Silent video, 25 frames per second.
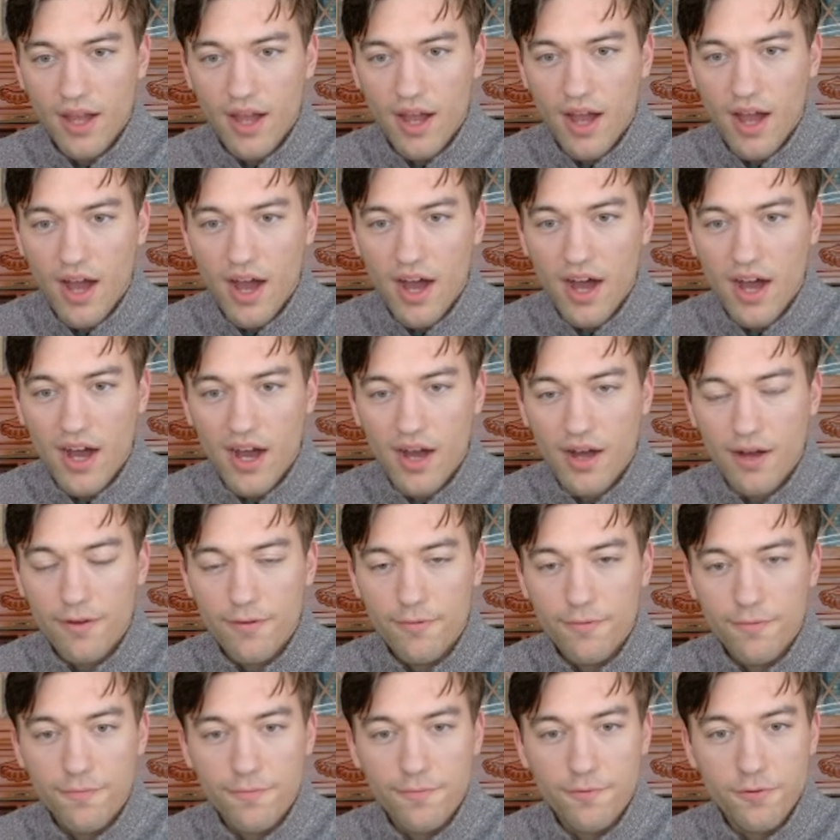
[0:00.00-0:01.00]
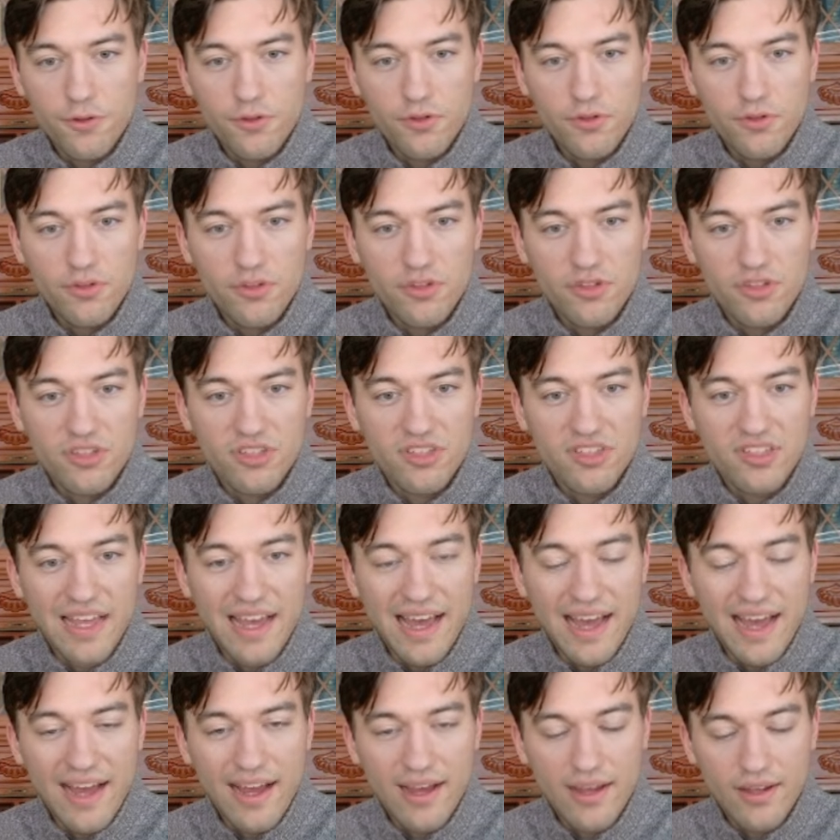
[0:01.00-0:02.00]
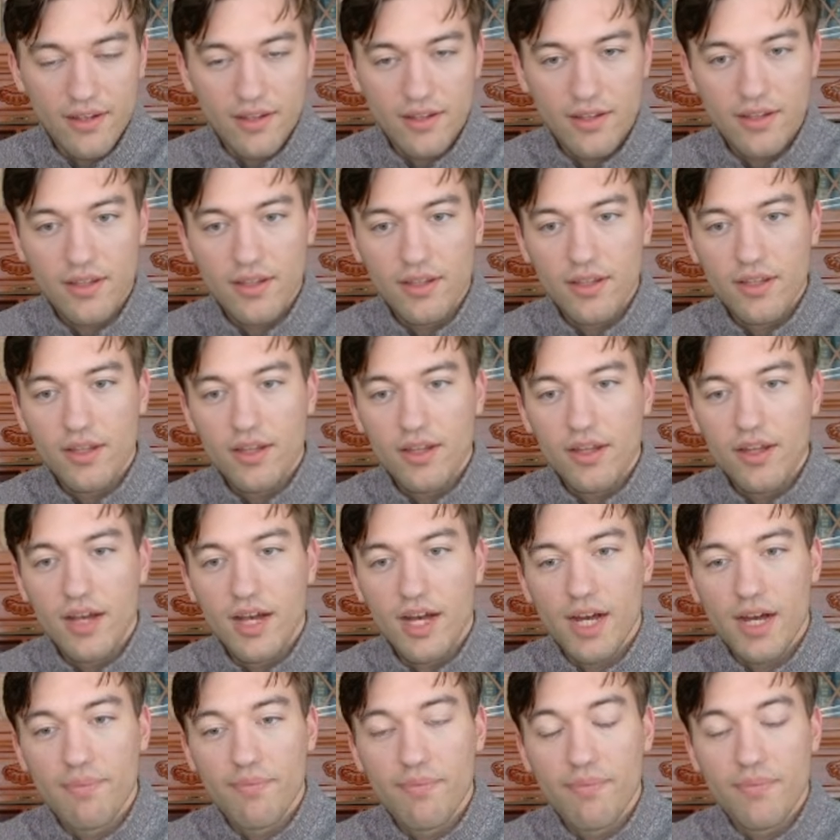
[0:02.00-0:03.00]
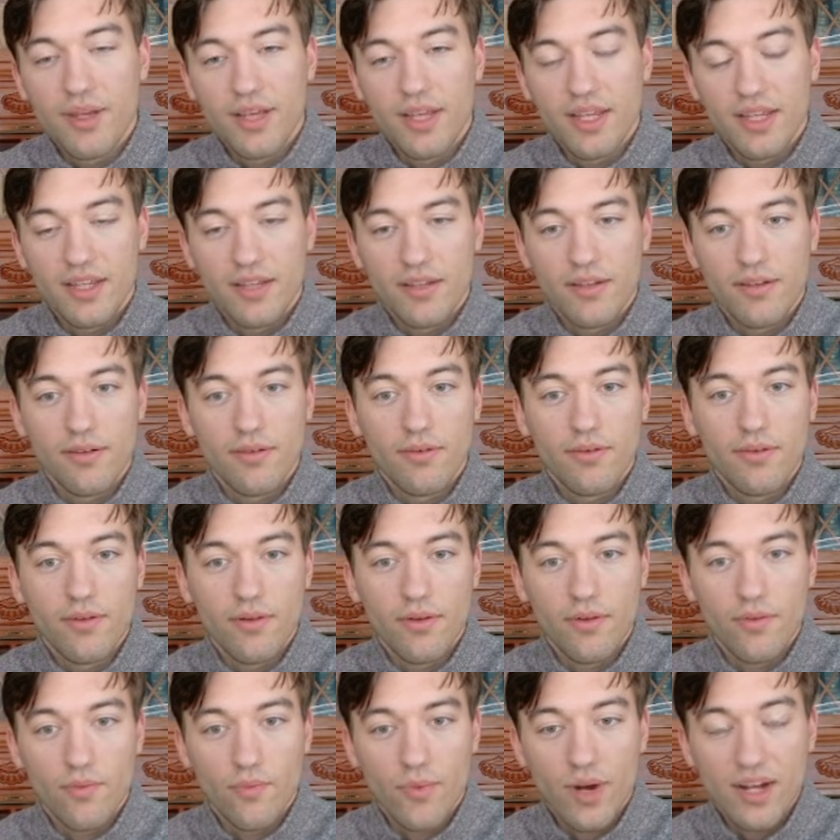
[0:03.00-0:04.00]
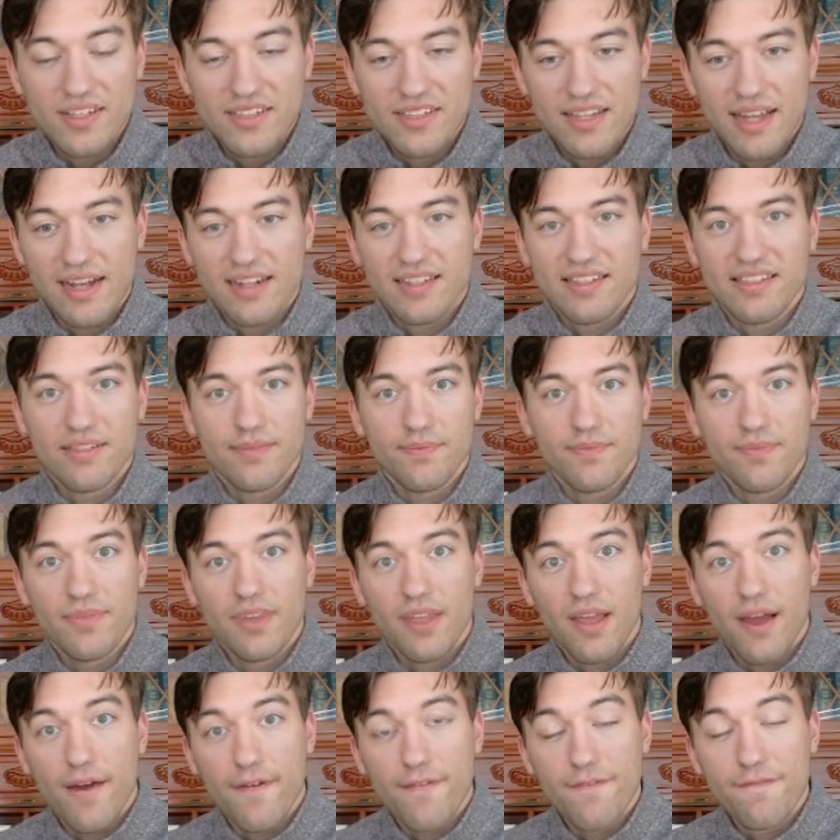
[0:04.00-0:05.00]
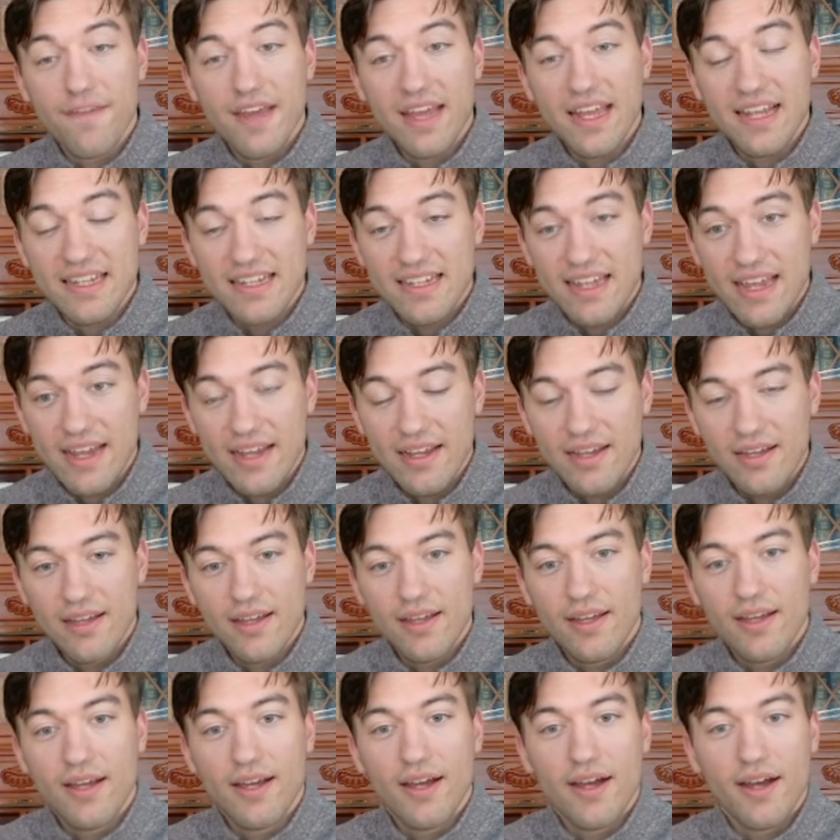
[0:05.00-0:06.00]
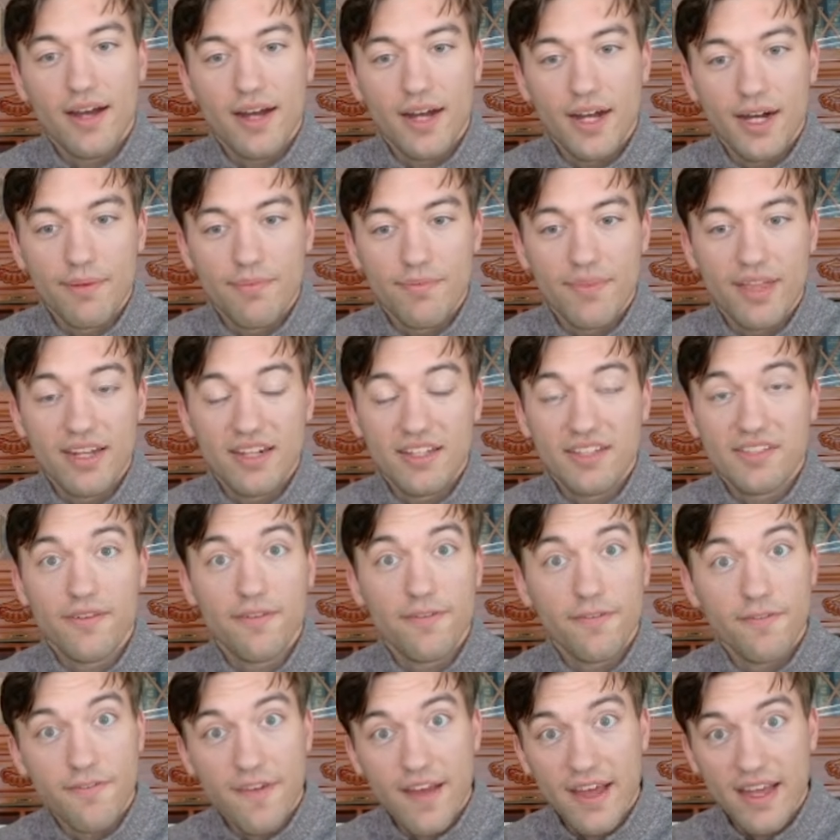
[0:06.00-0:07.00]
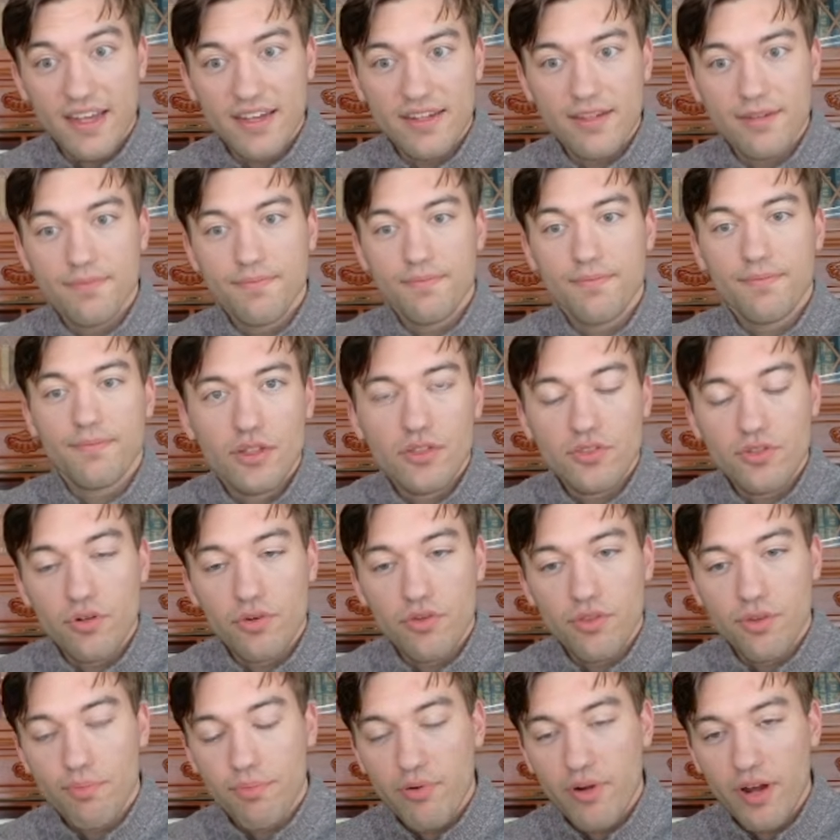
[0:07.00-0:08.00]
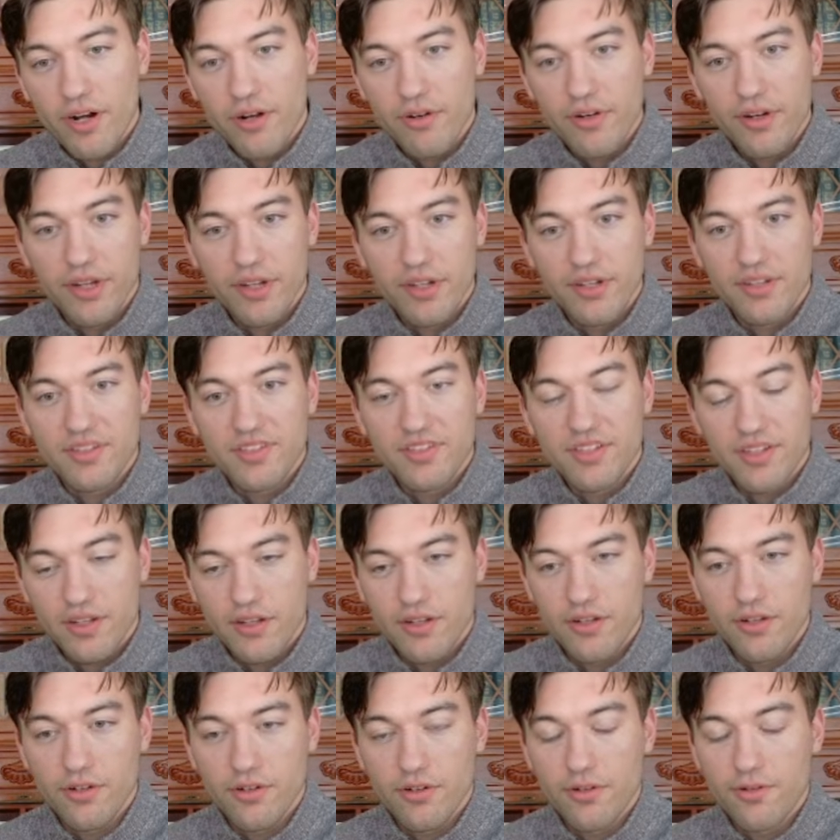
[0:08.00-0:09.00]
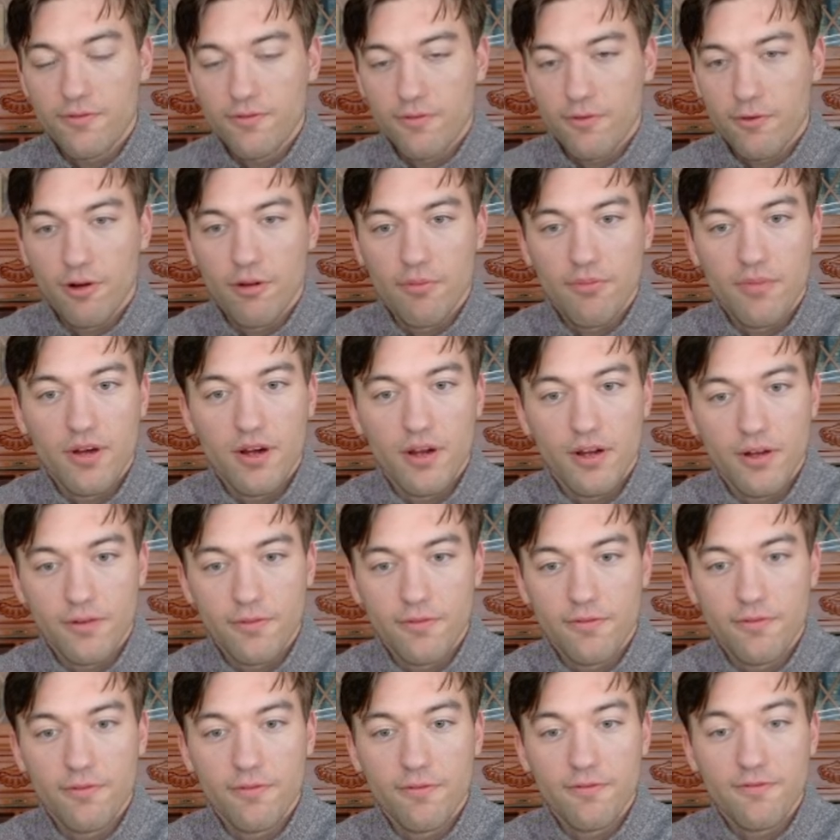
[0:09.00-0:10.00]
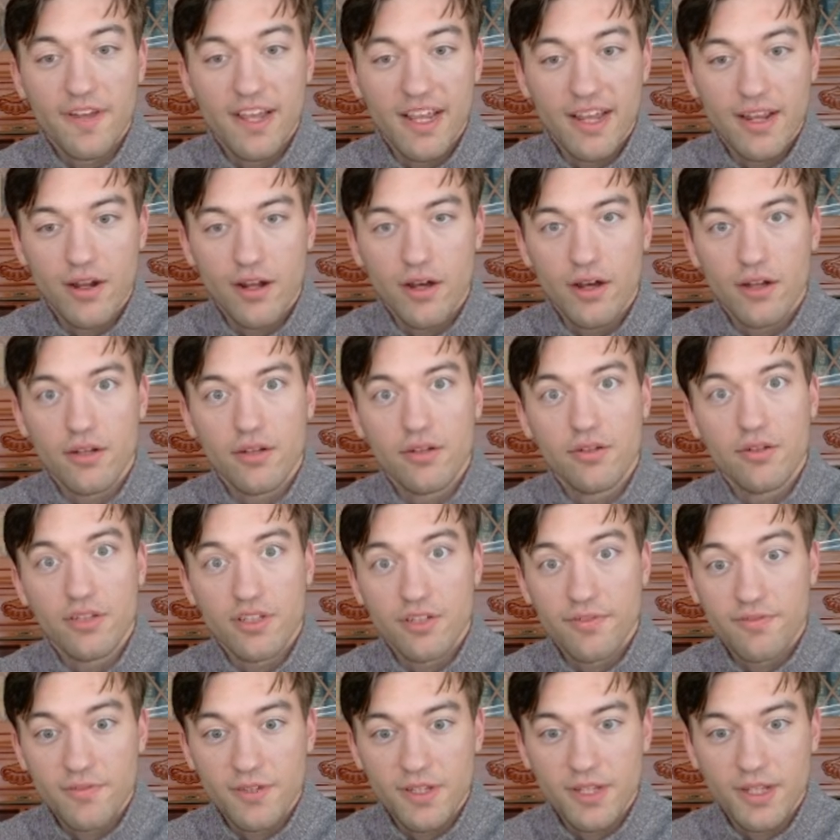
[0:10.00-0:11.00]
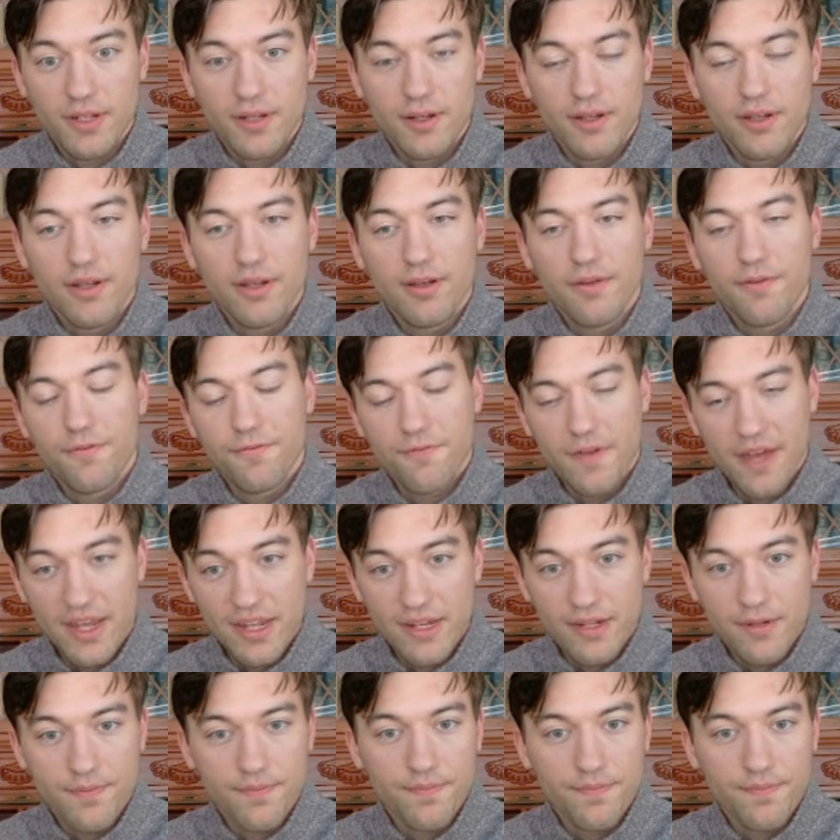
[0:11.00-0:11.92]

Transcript: Afu da. In West Saxon, a fade day, that is fed. So the preterite singular form of fade on to feed, fed.